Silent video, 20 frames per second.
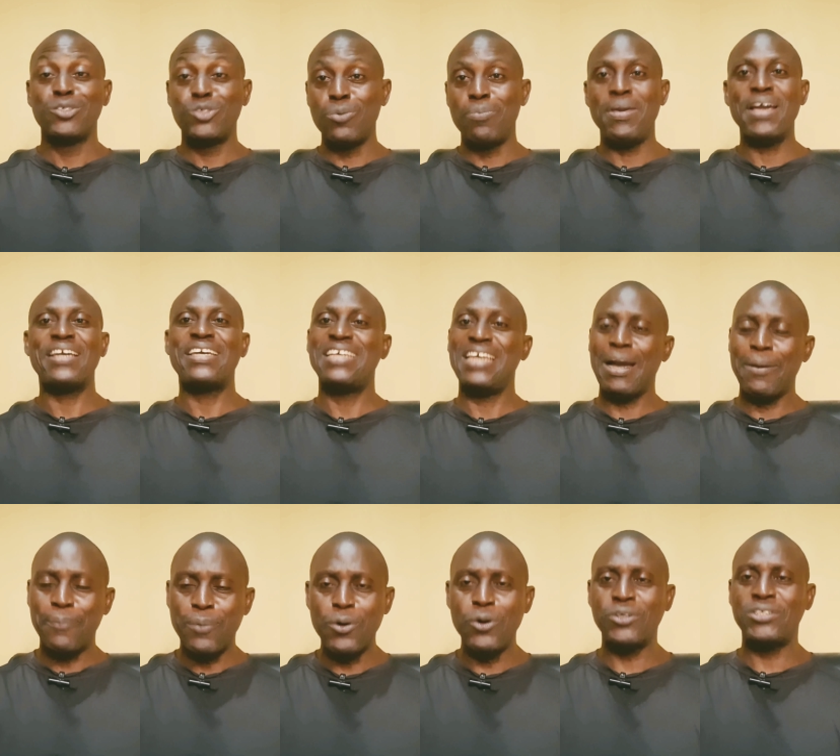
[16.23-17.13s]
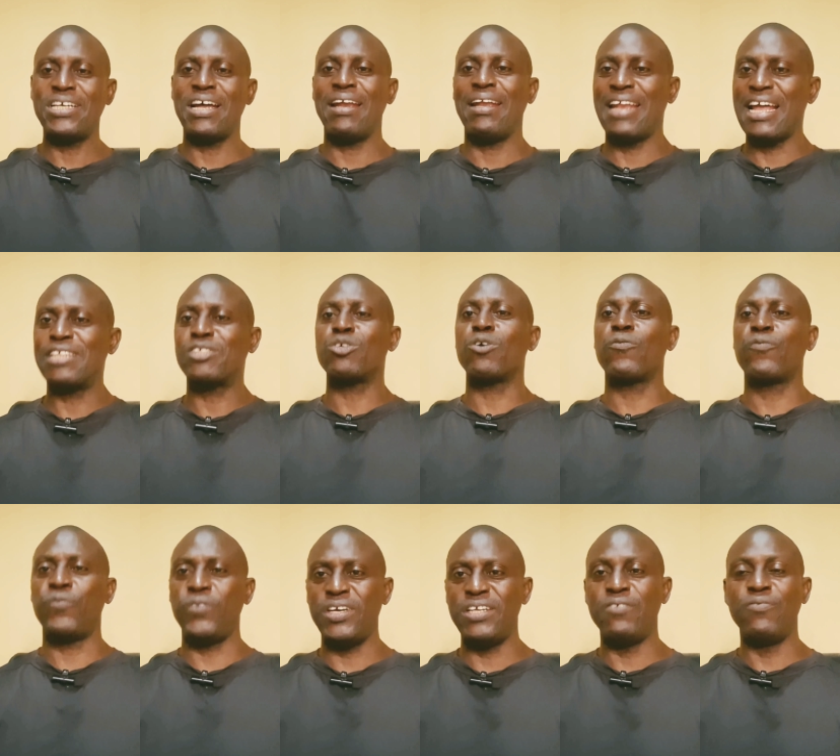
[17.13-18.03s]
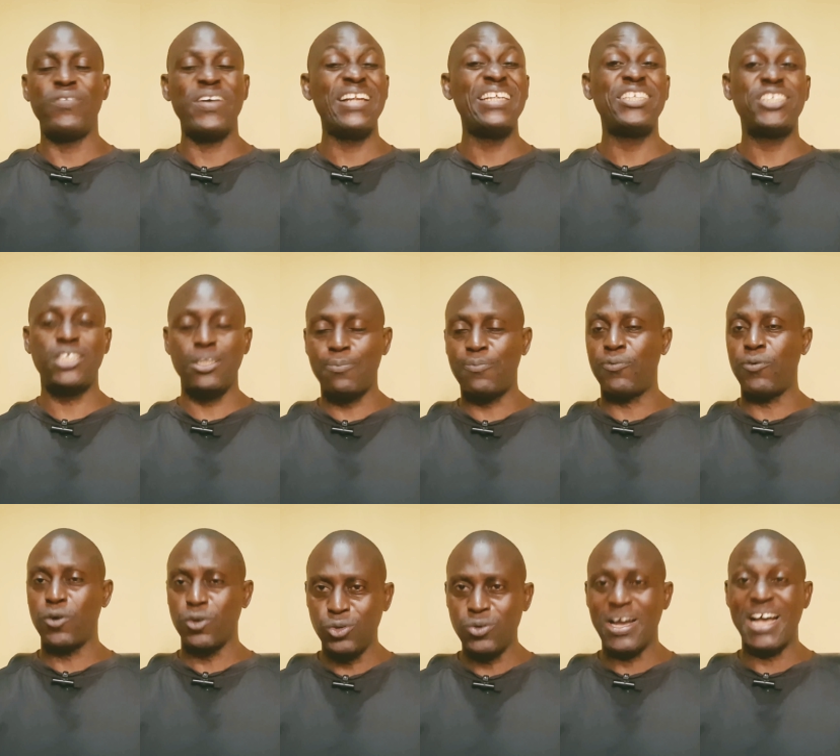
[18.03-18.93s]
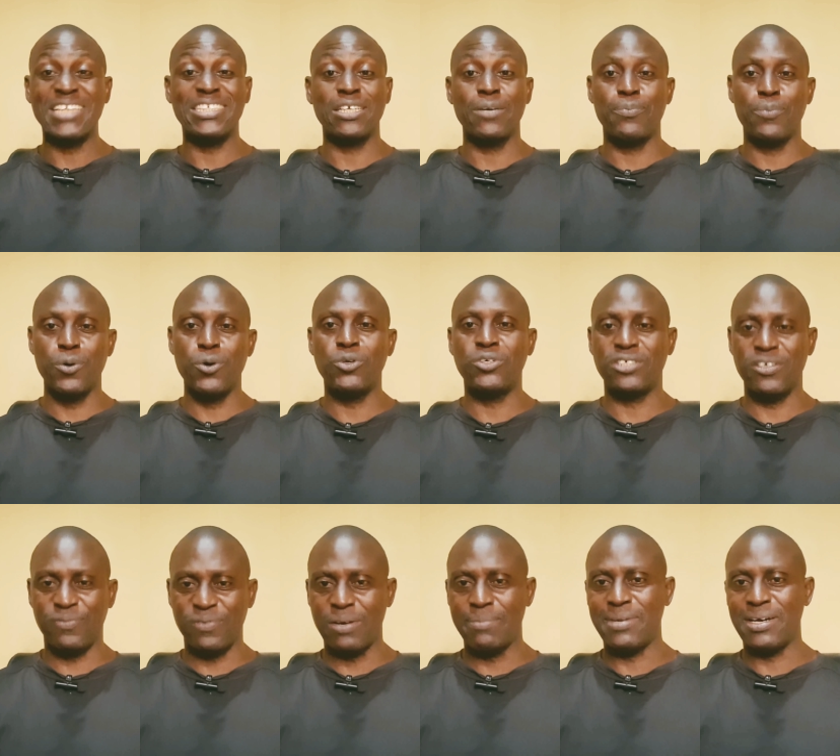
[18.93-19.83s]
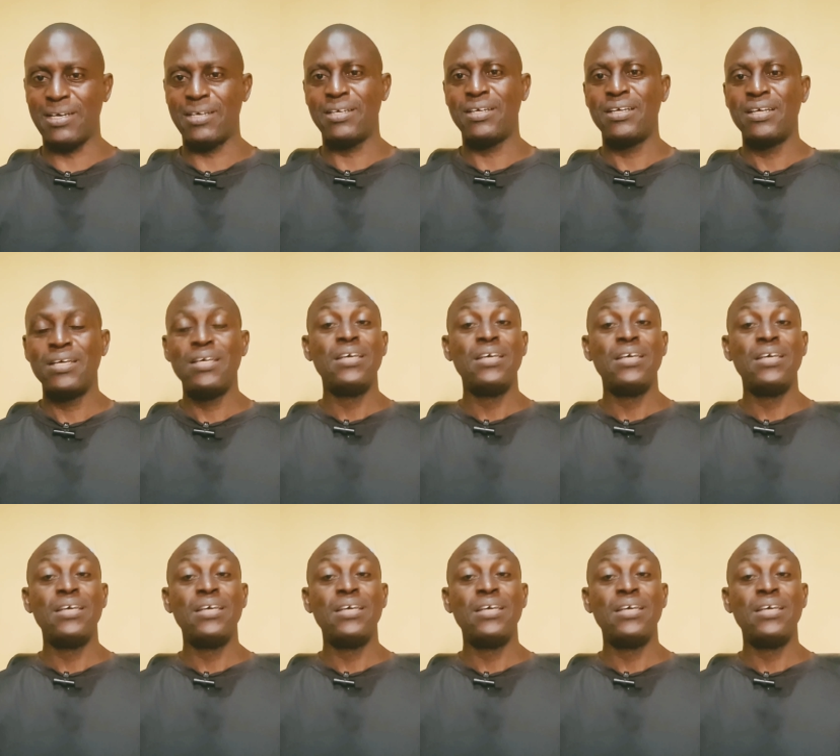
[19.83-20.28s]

To make your poultry and livestock feed very cheap for you as a poultry farmer.